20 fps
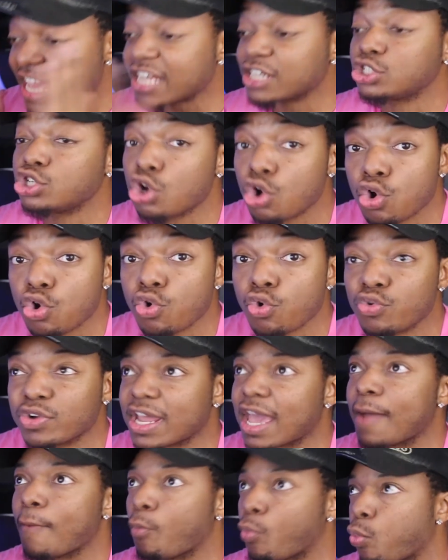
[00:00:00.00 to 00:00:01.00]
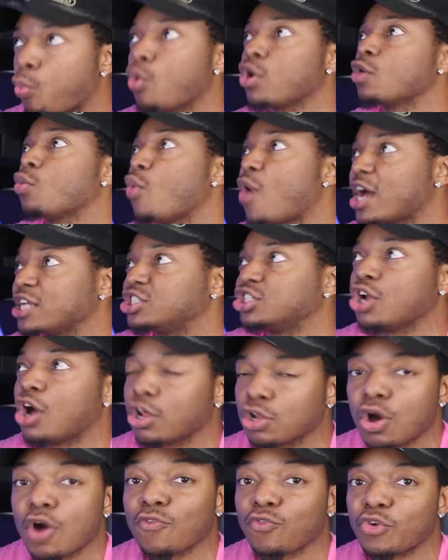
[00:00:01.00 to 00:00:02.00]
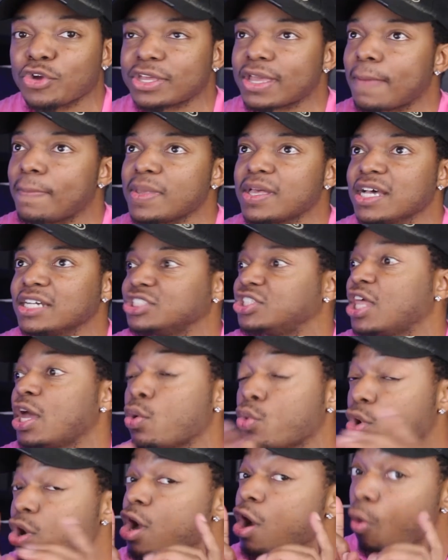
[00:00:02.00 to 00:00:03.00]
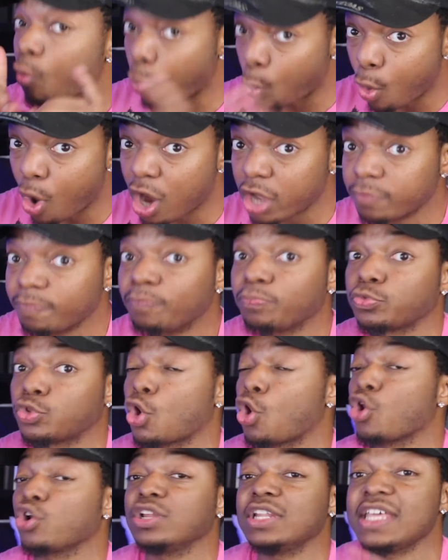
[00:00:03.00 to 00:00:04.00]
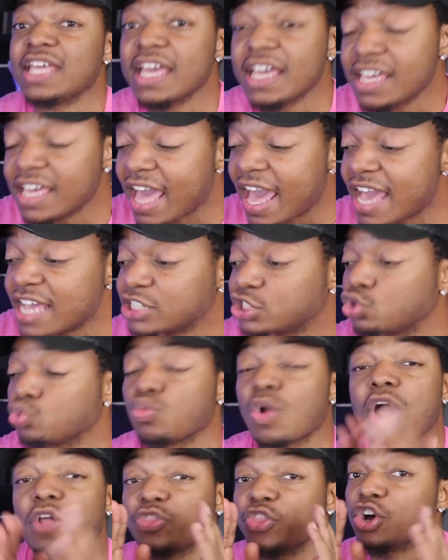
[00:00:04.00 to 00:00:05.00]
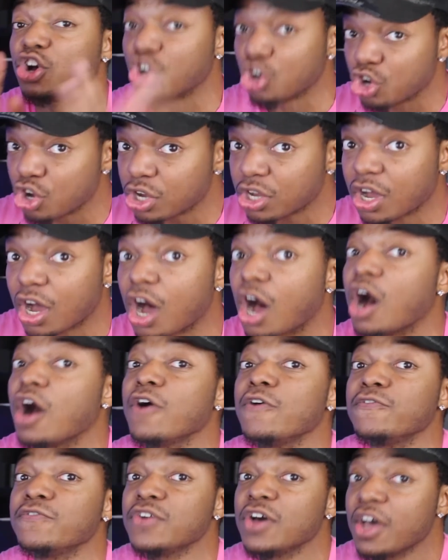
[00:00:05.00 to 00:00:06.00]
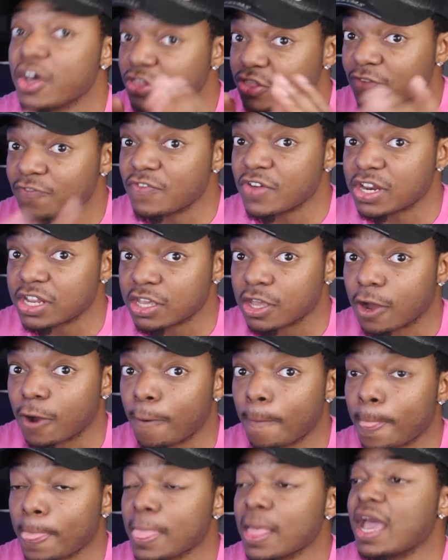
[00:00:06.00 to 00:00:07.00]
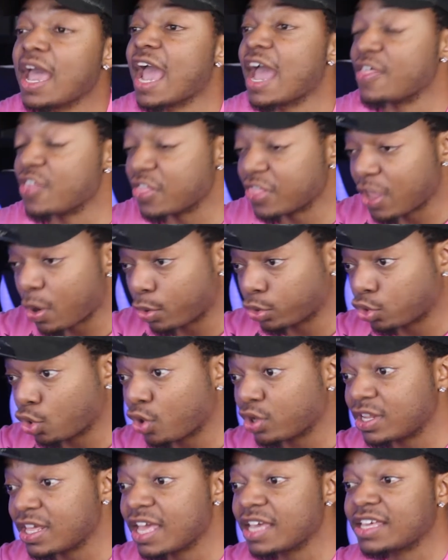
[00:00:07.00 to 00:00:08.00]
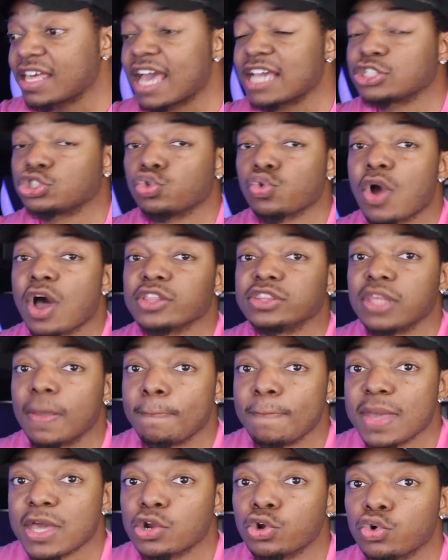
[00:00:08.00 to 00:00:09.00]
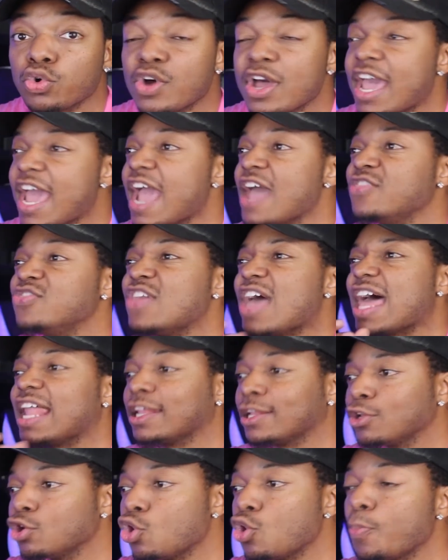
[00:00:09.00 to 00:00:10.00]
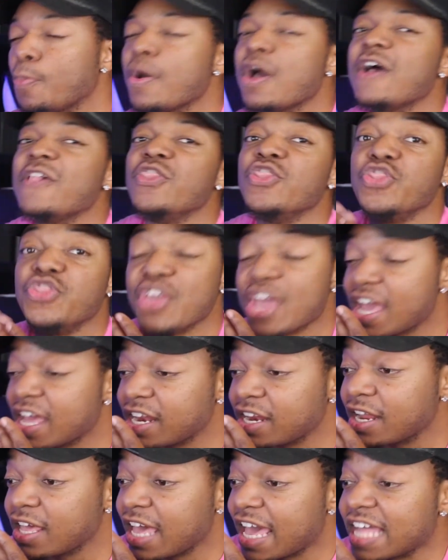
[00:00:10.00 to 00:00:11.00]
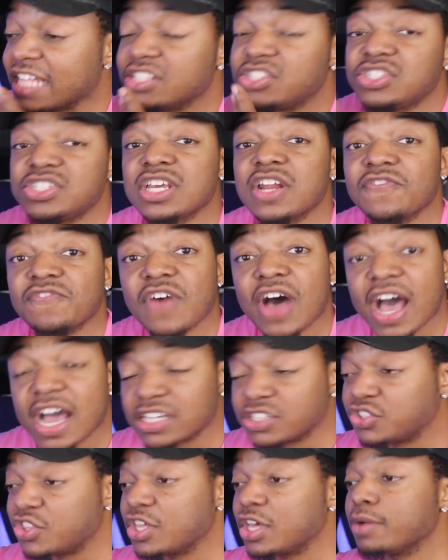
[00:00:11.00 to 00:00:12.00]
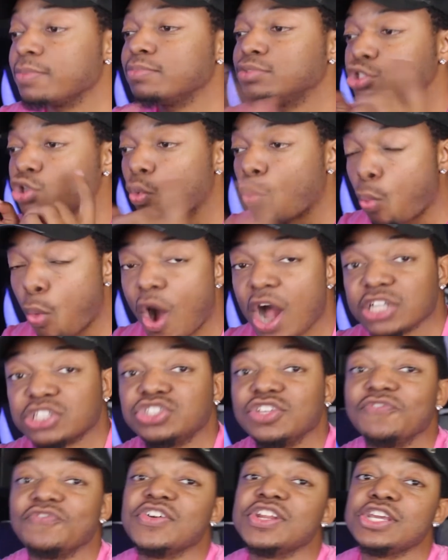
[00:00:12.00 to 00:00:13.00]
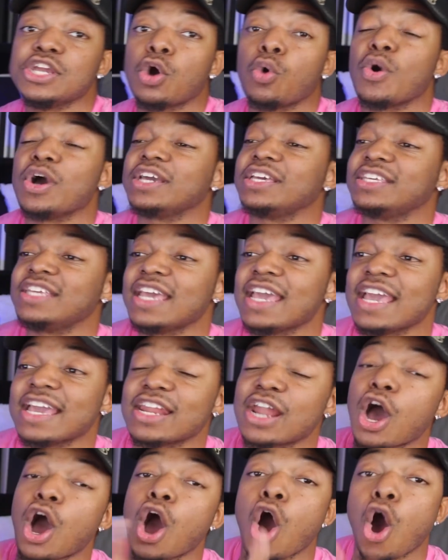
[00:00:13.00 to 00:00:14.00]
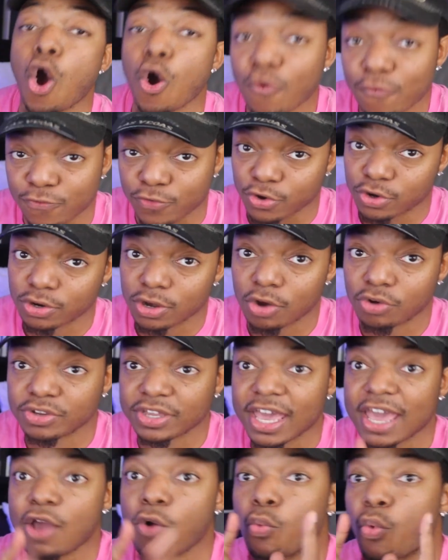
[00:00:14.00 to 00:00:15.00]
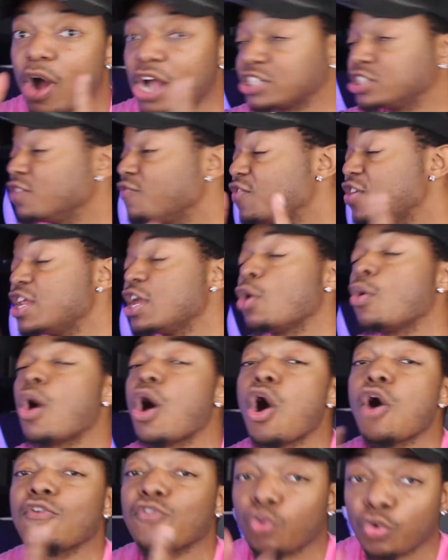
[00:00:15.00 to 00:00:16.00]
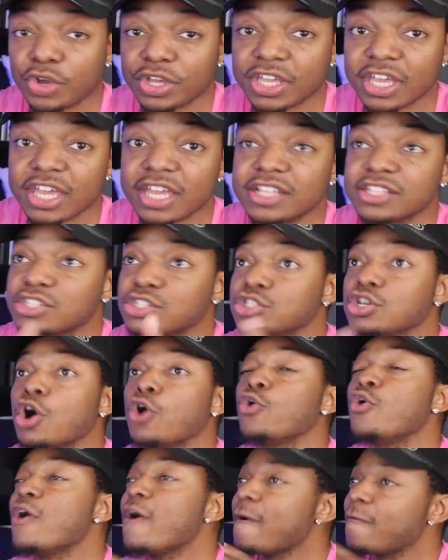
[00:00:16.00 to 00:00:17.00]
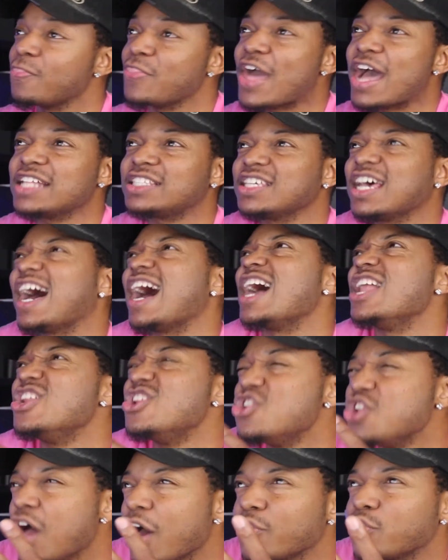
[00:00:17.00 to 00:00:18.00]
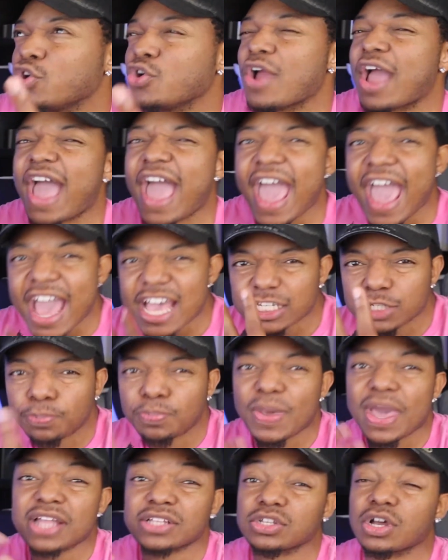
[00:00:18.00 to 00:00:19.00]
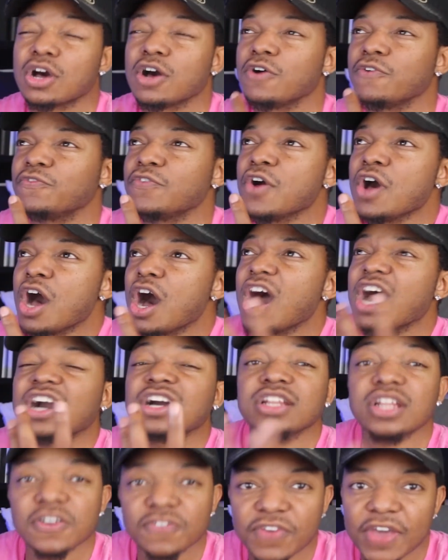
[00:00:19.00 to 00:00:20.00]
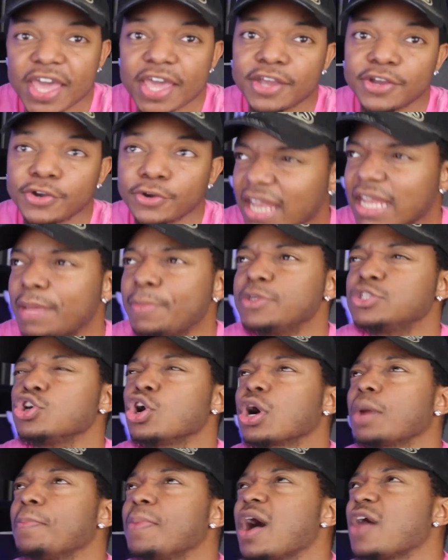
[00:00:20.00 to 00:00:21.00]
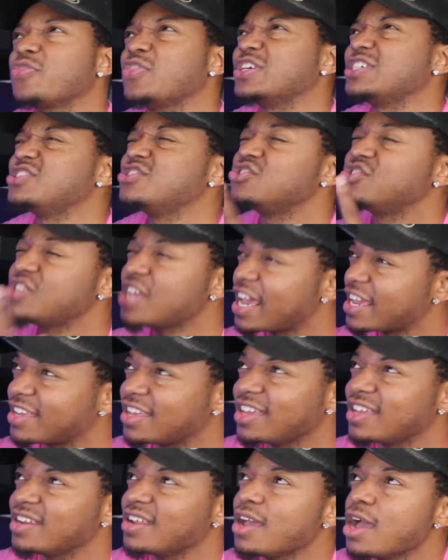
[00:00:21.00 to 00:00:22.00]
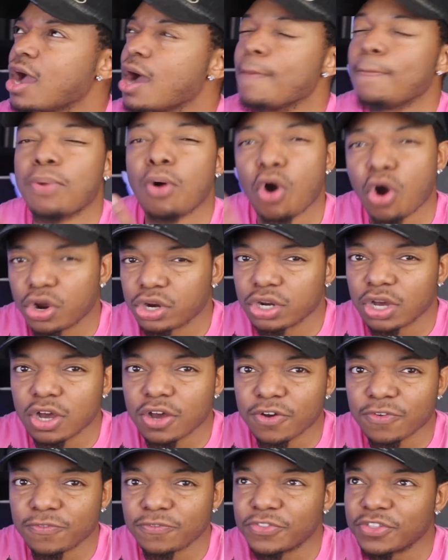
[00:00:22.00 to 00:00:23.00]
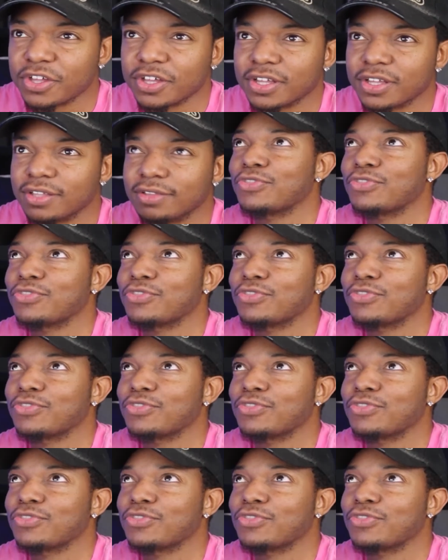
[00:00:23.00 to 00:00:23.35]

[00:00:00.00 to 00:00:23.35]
in tune and want to watch it all over again because they were, one, thoroughly engaged throughout the hook of the video, and then they were thoroughly engaged throughout the middle, and that loop then incentivized them to watch the video again over, okay? Watch the video over again. So that's another aspect of a cliffhanger. Let me talk about the second part of the